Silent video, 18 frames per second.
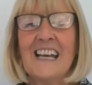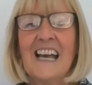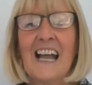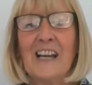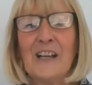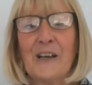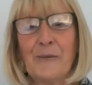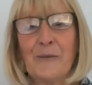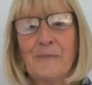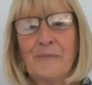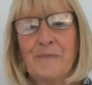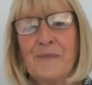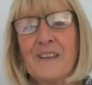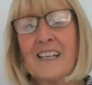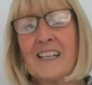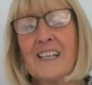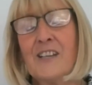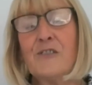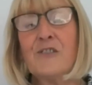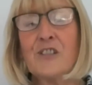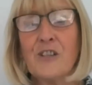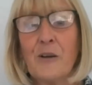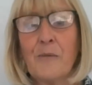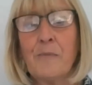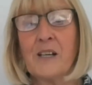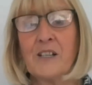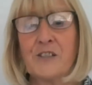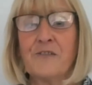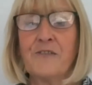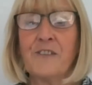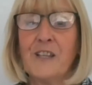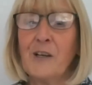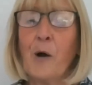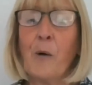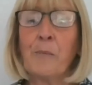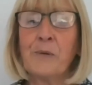Hello, thank you so much for
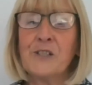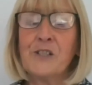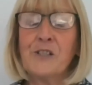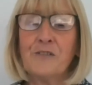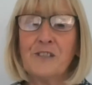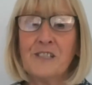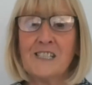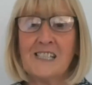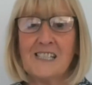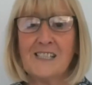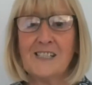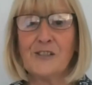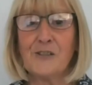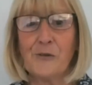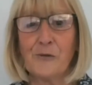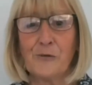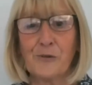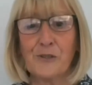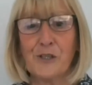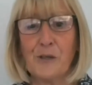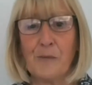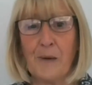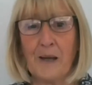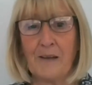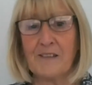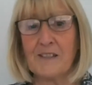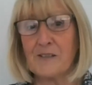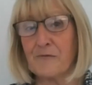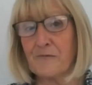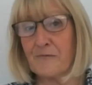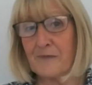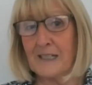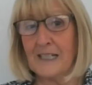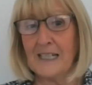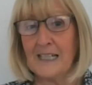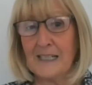the opportunity to talk to you about this
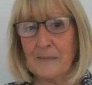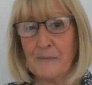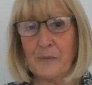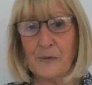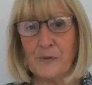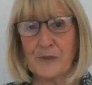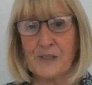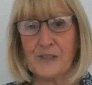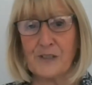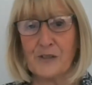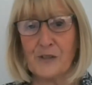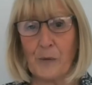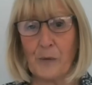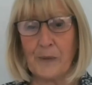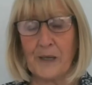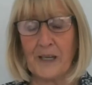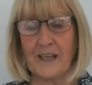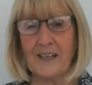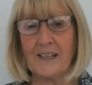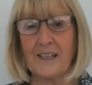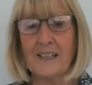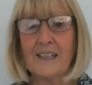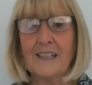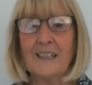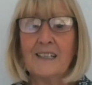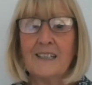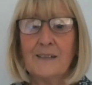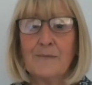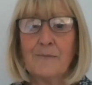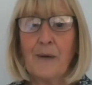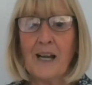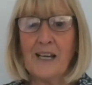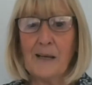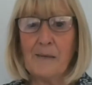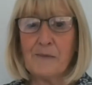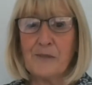really important topic. My
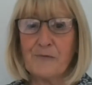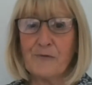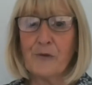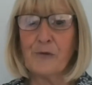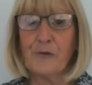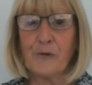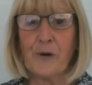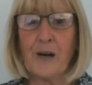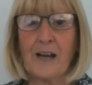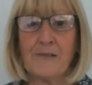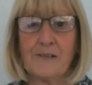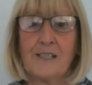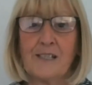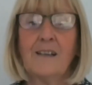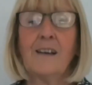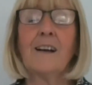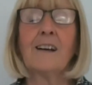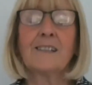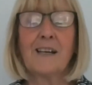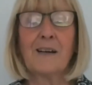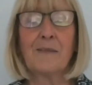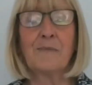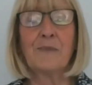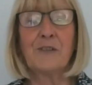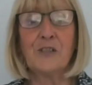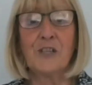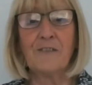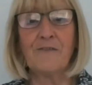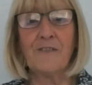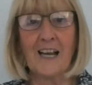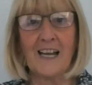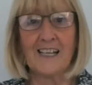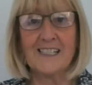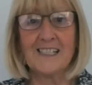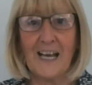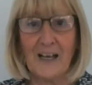name's Ruth Crowder and I'm the Chief
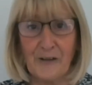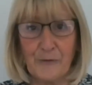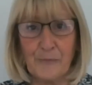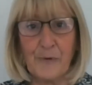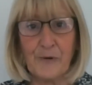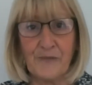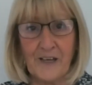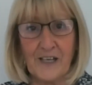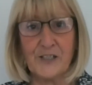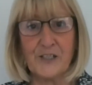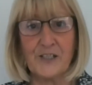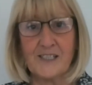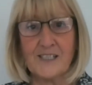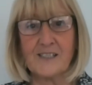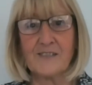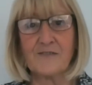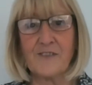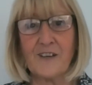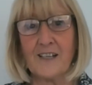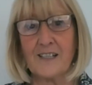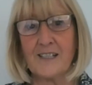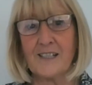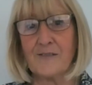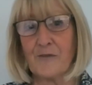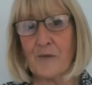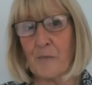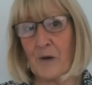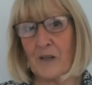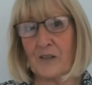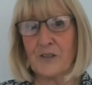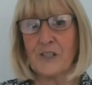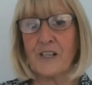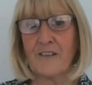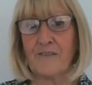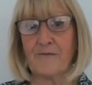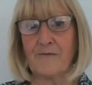Allied Health Professions Advisor in Welsh
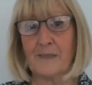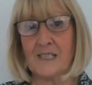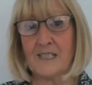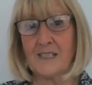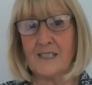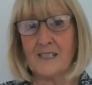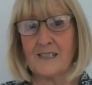Government.